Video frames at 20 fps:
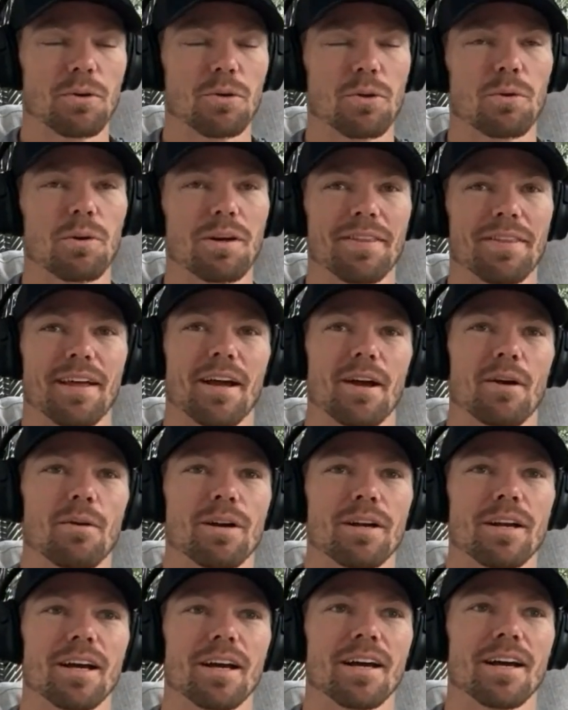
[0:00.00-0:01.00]
the one thing I
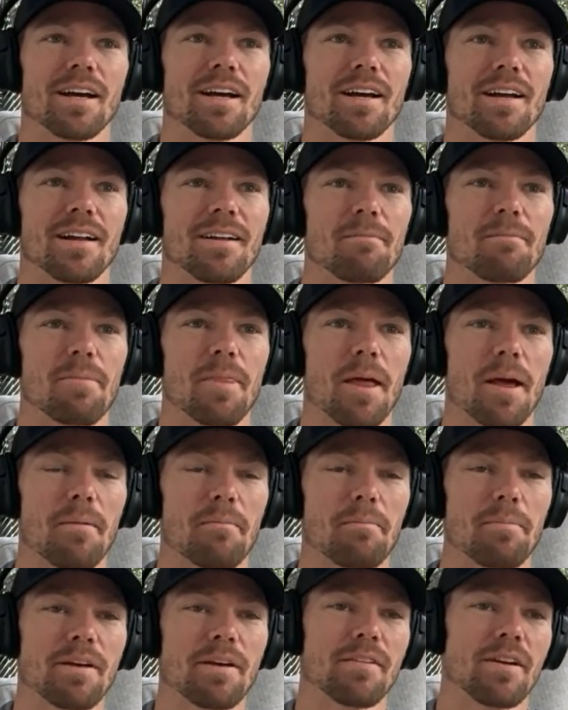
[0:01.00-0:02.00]
want
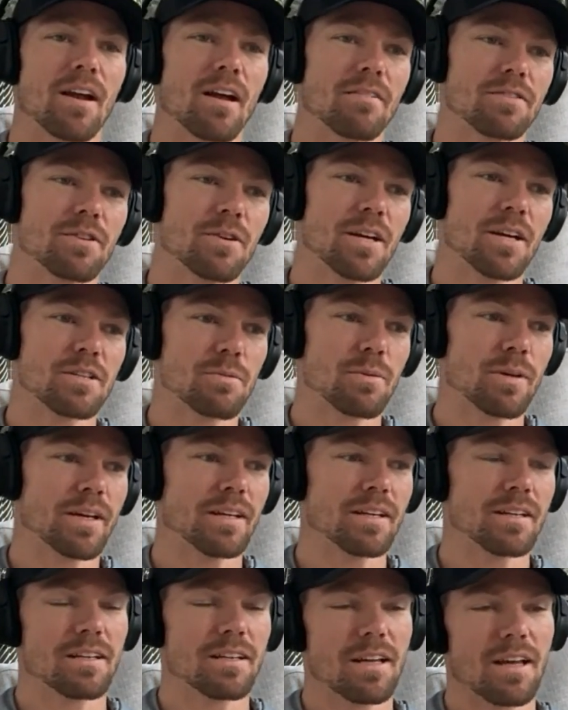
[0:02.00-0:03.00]
to pivot off to as
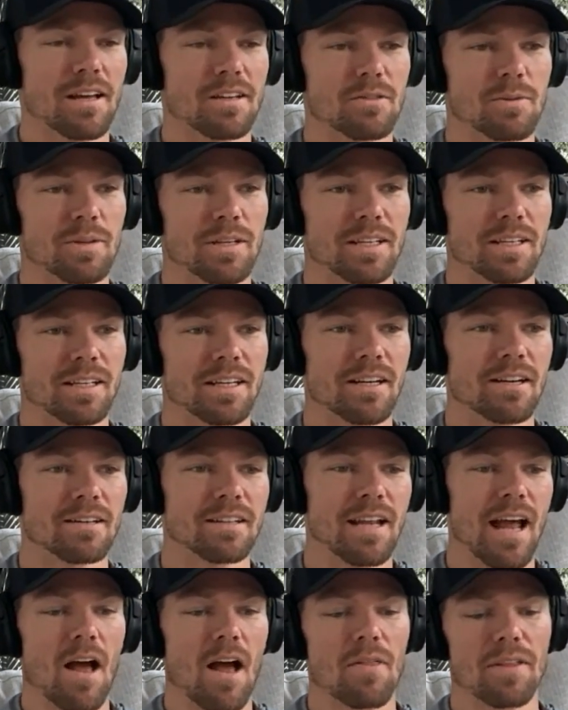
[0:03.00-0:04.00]
we gear
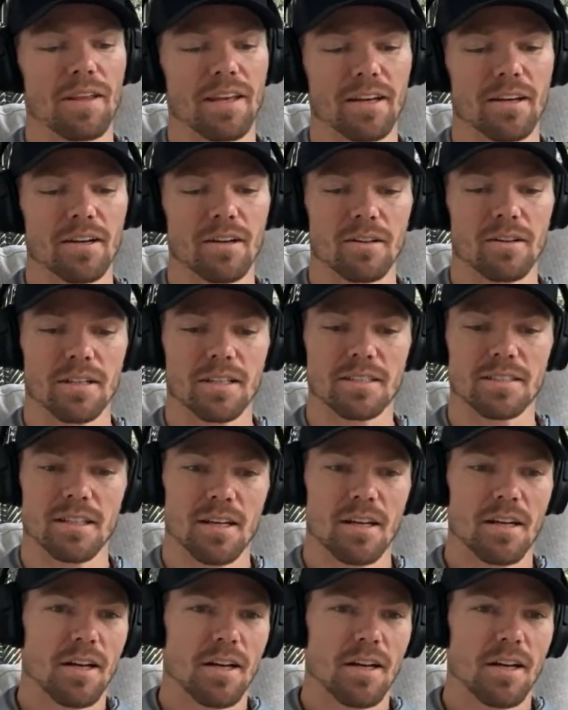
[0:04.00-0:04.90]
down the hill is,